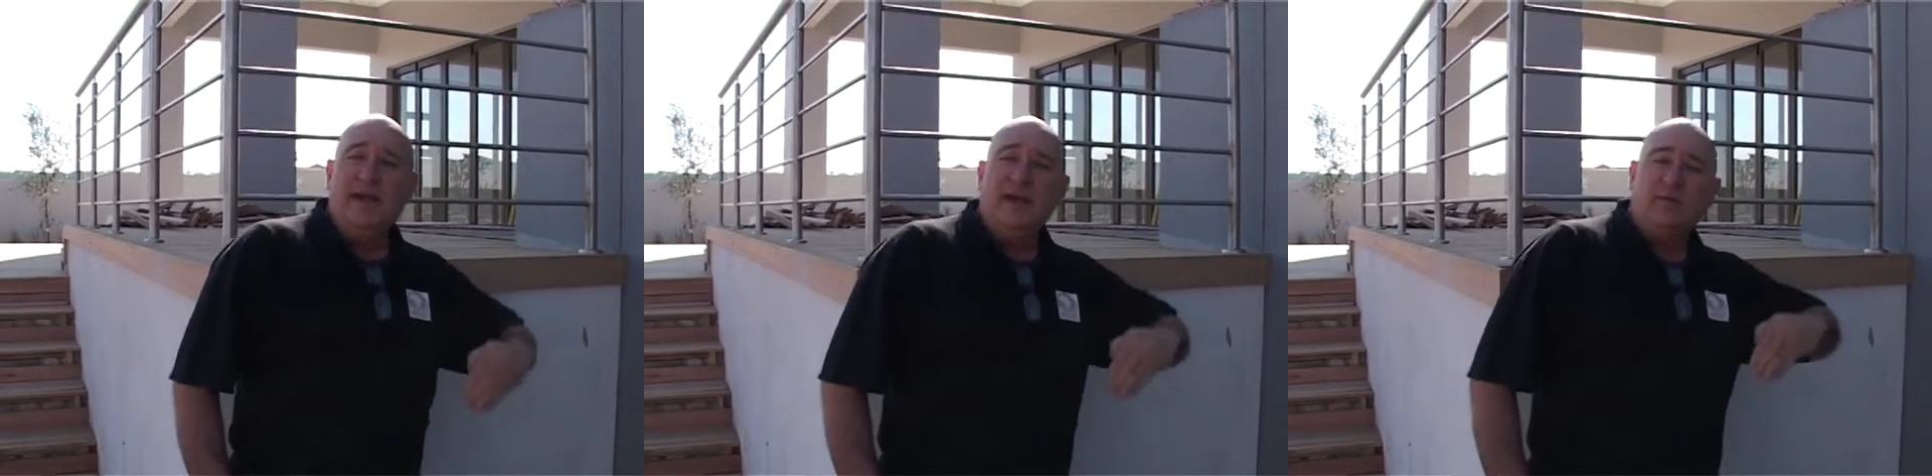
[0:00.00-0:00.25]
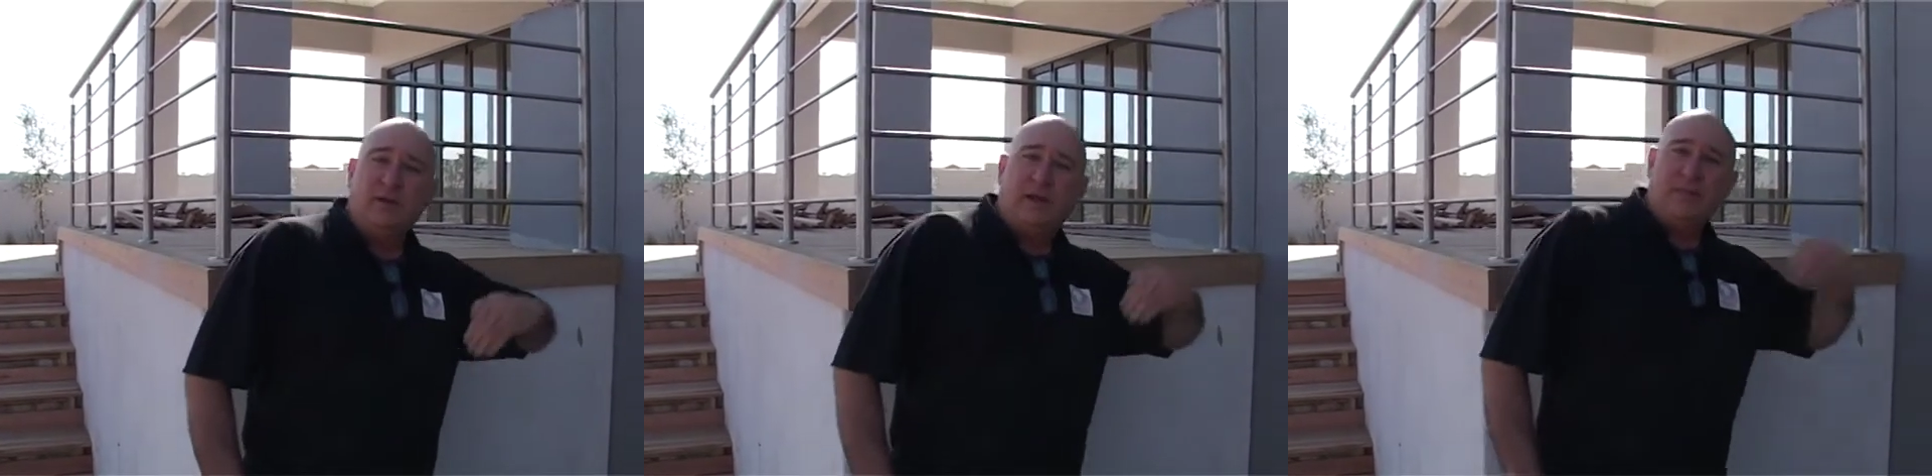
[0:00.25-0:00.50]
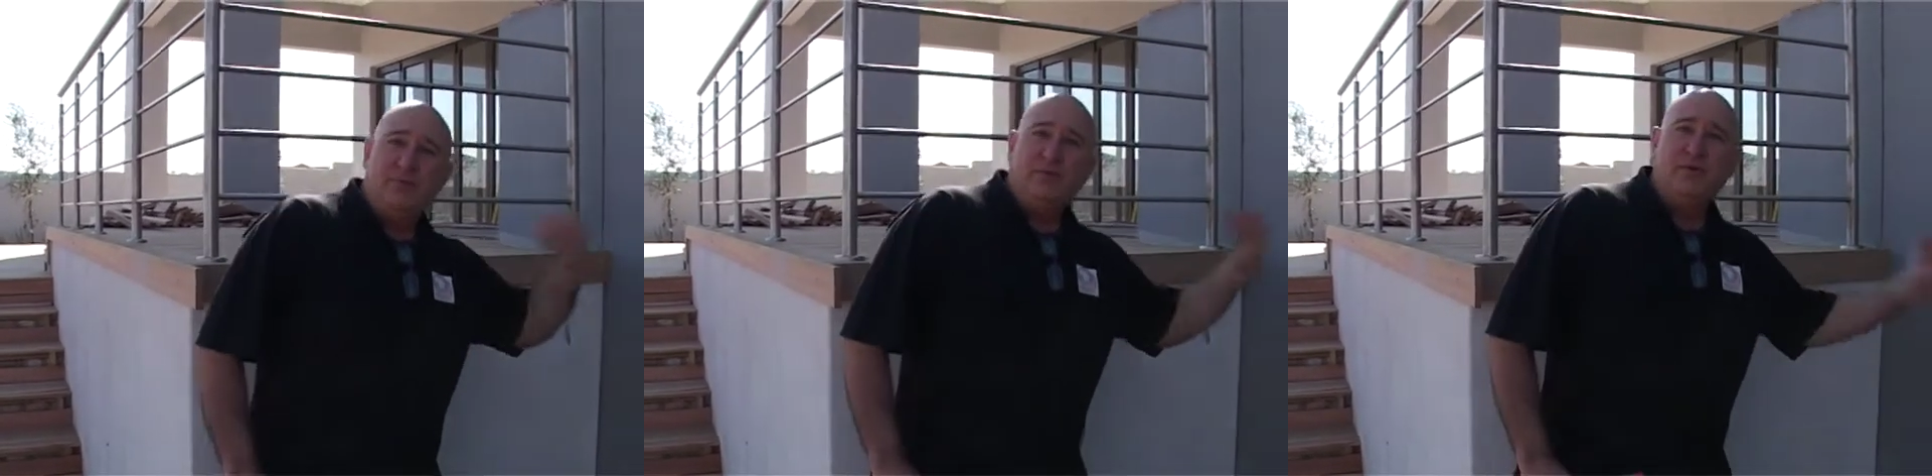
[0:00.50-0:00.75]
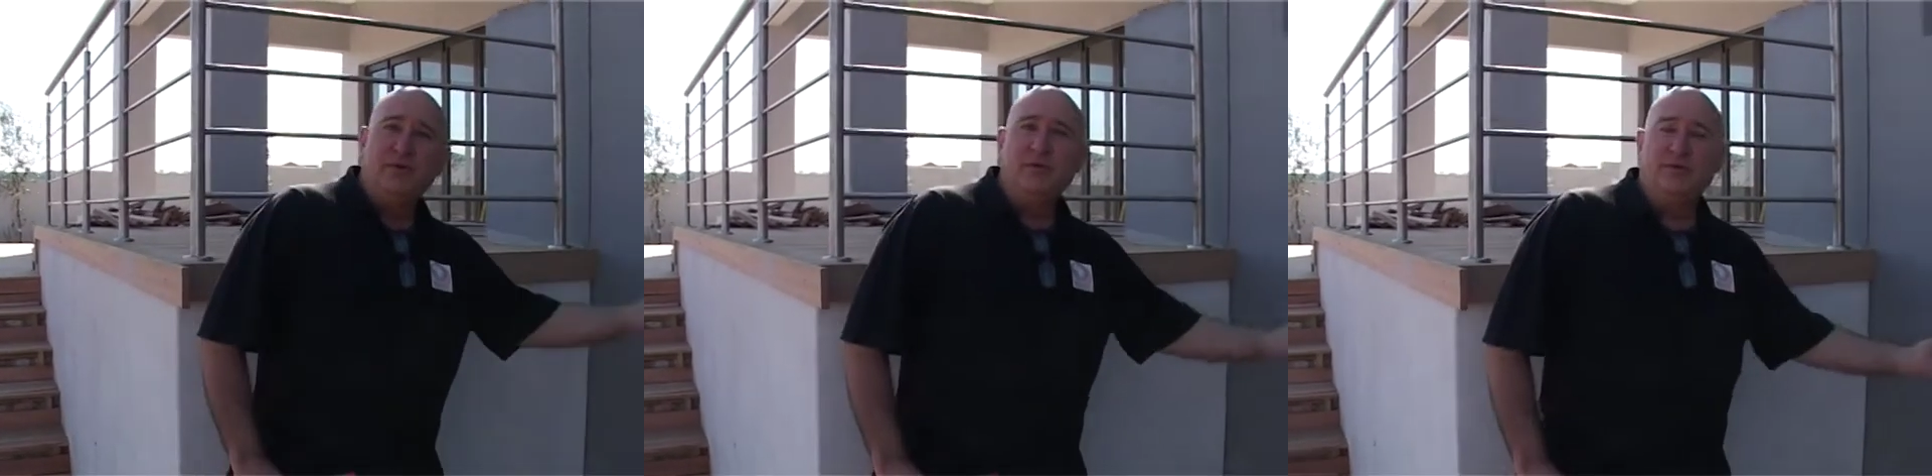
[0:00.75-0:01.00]
It will come
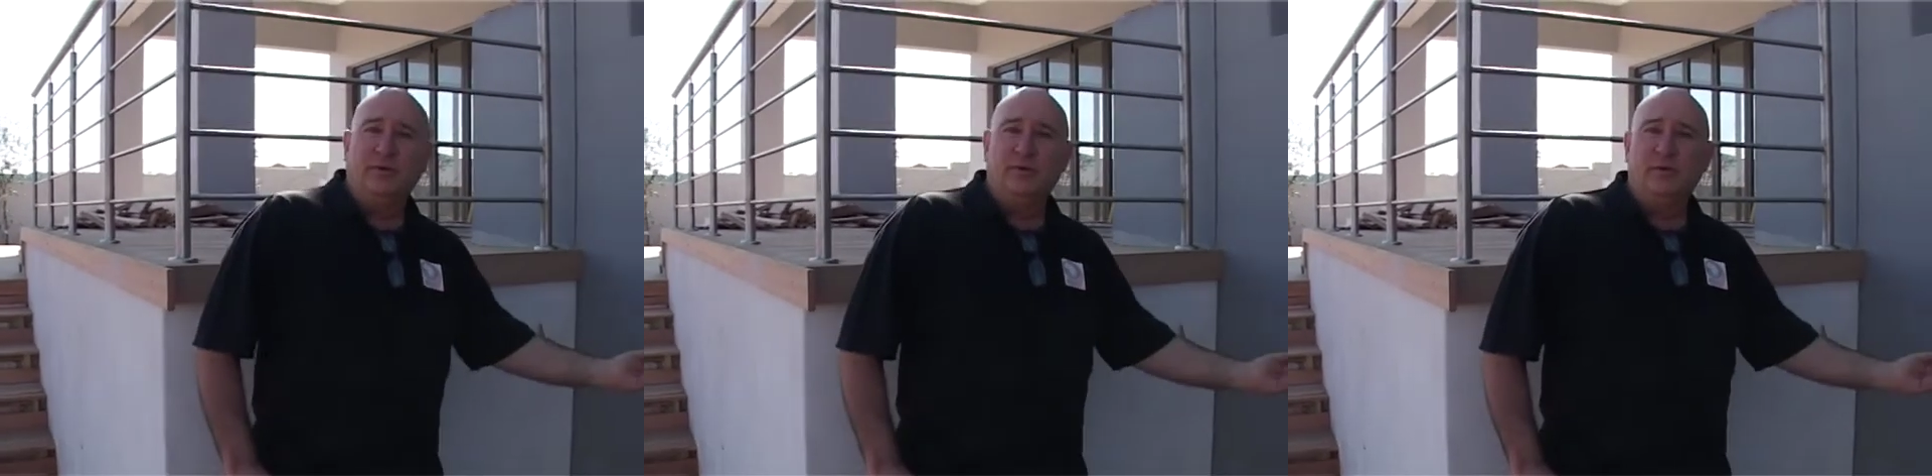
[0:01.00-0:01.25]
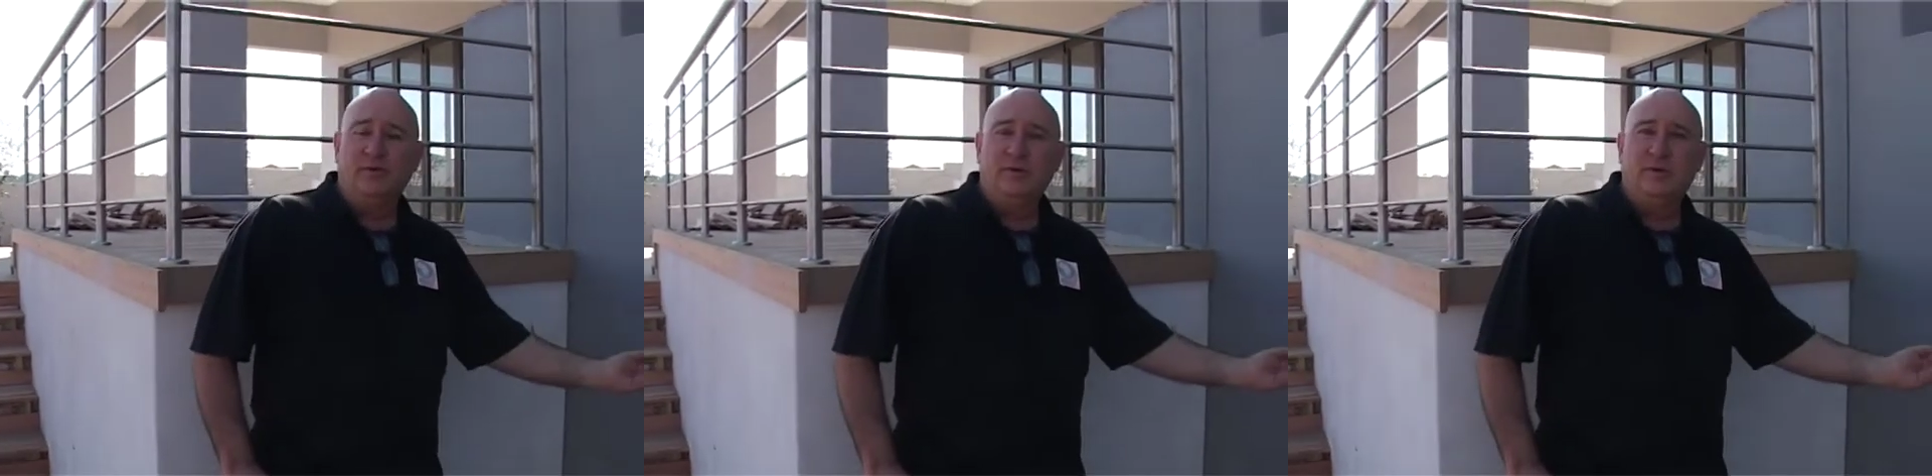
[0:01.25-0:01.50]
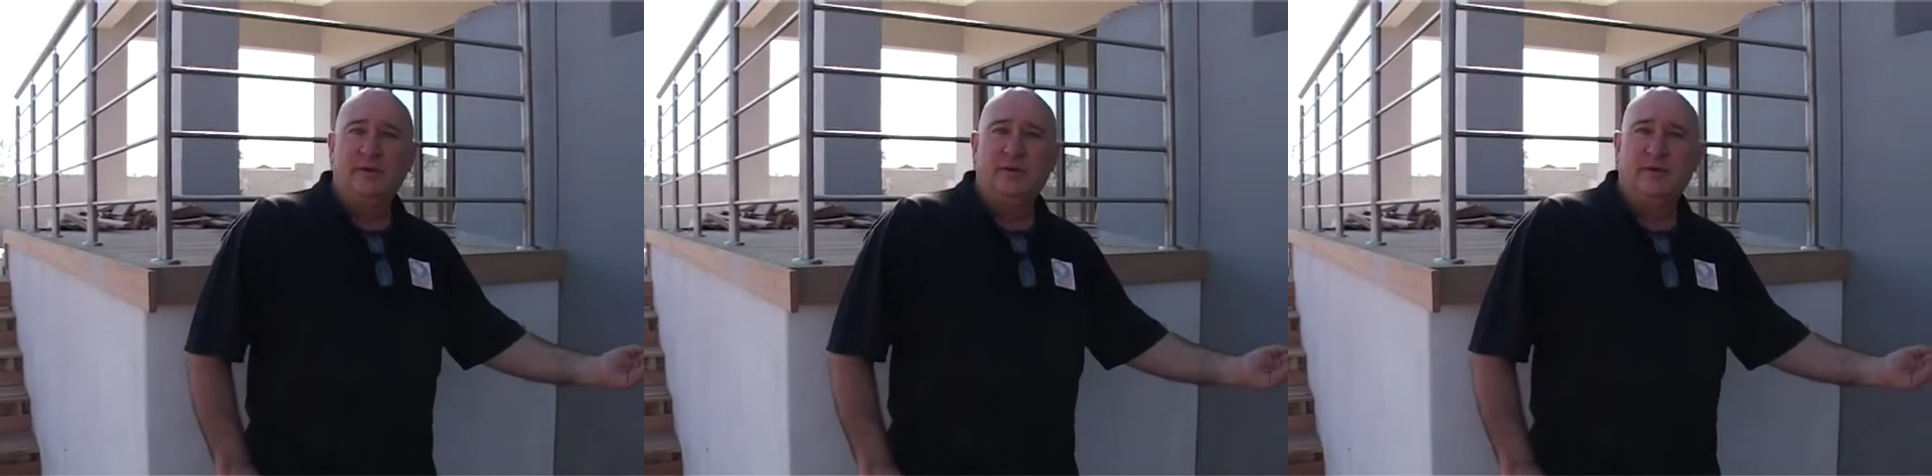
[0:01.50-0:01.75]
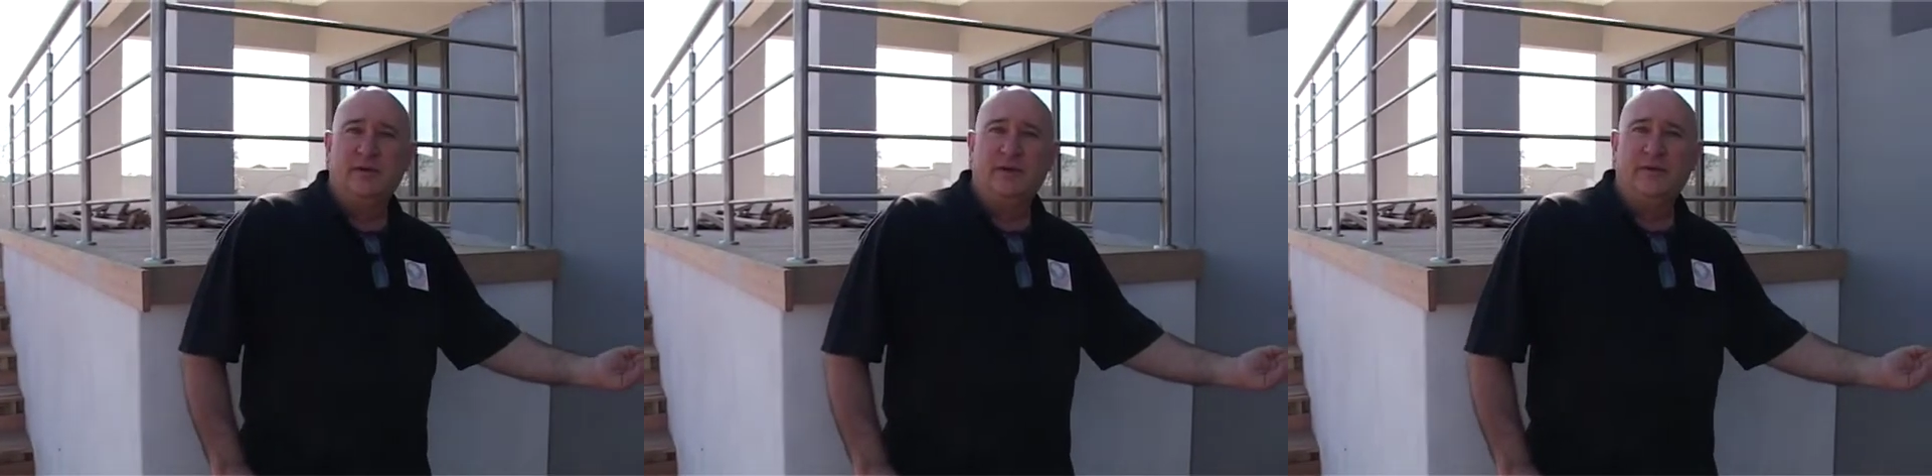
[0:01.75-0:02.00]
through your
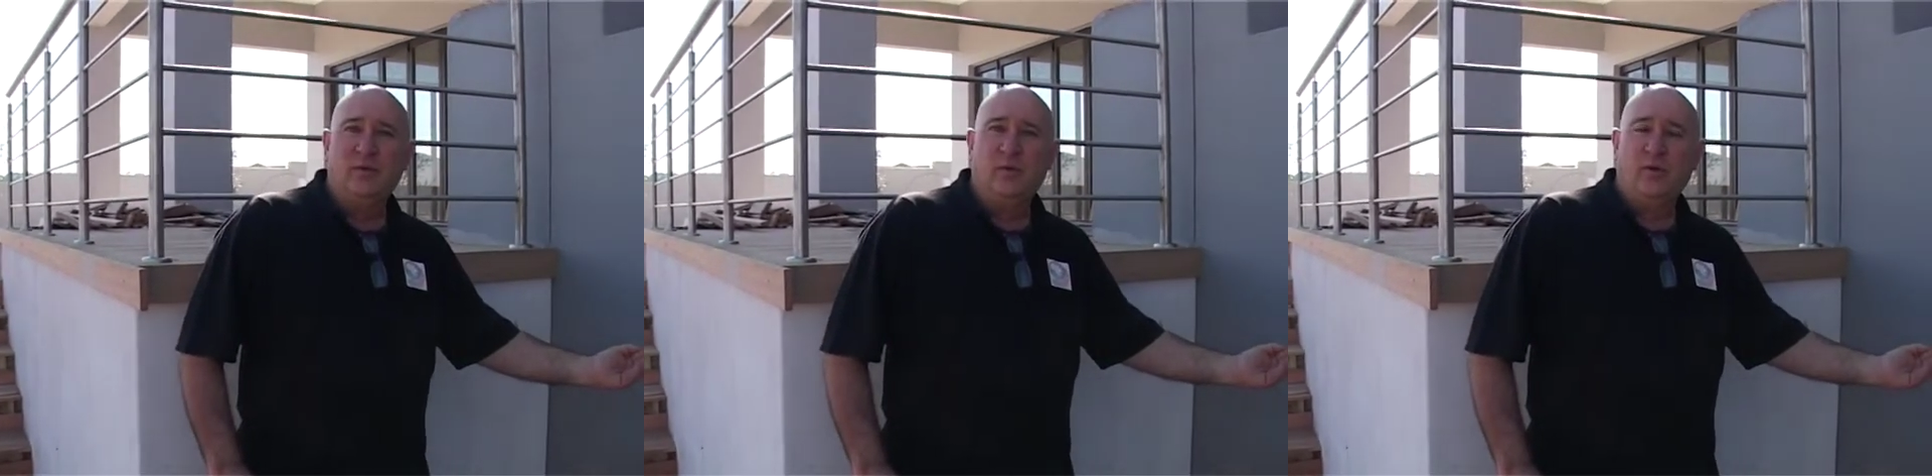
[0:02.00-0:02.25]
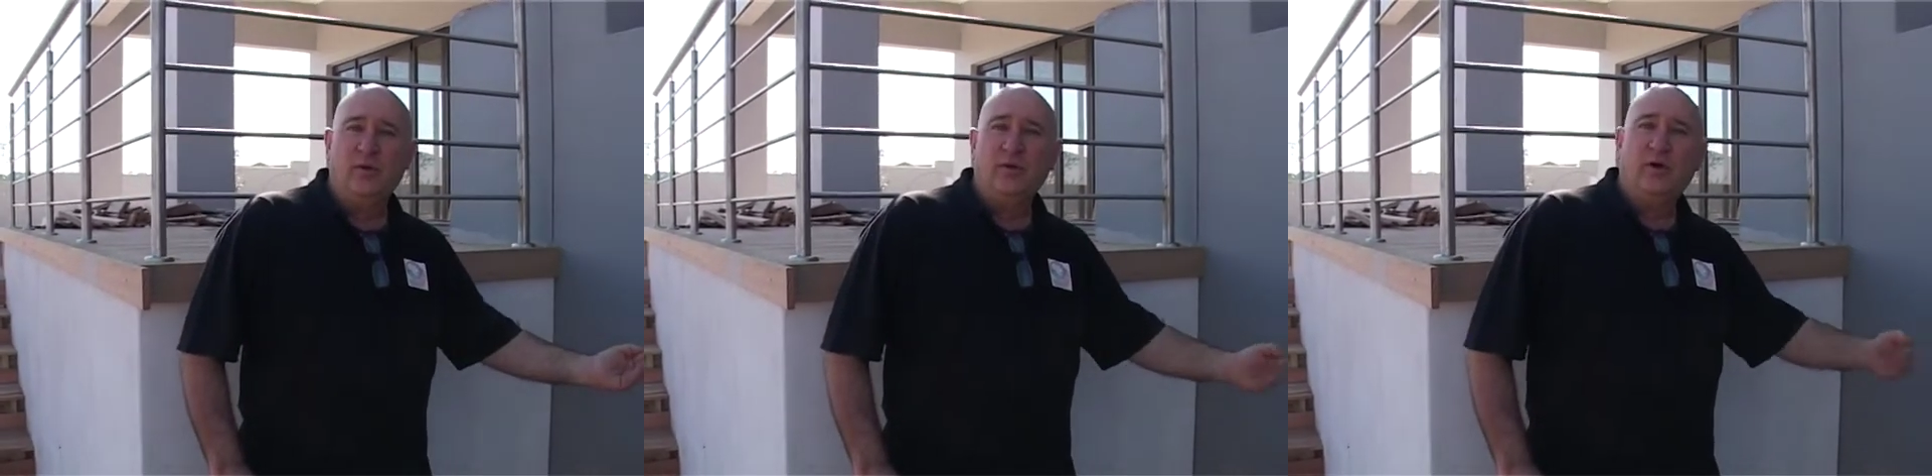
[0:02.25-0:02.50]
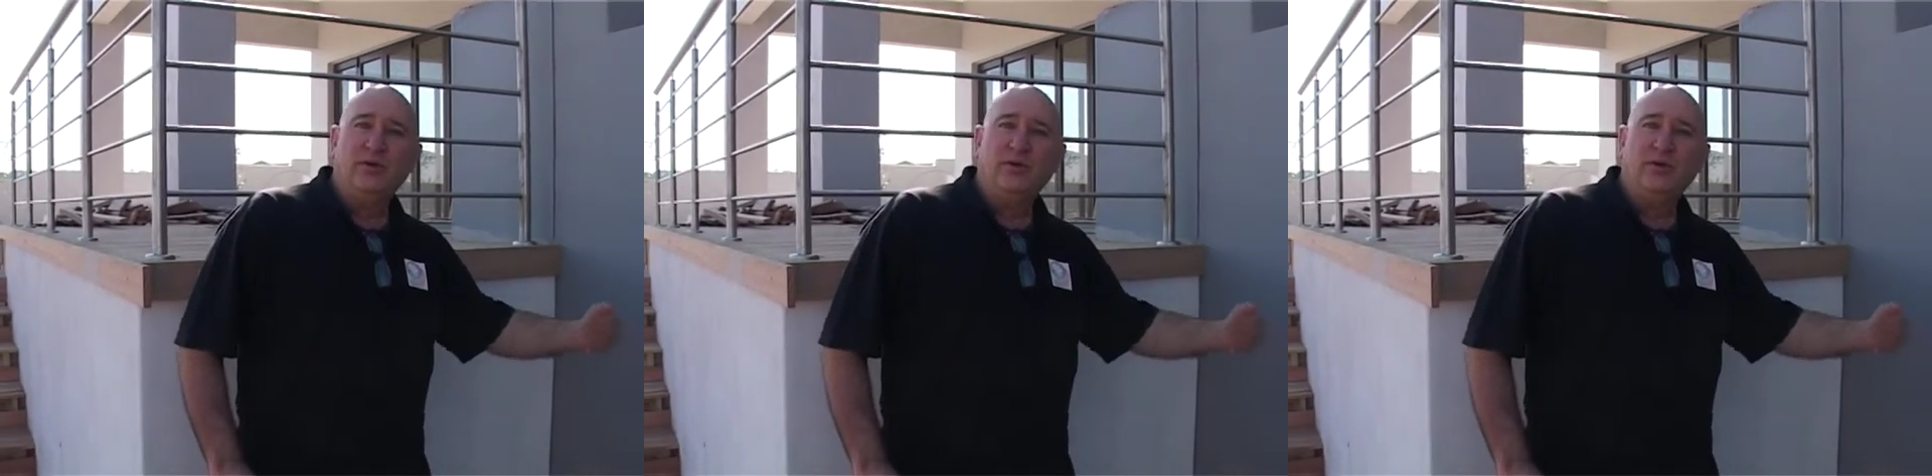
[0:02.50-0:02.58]
wall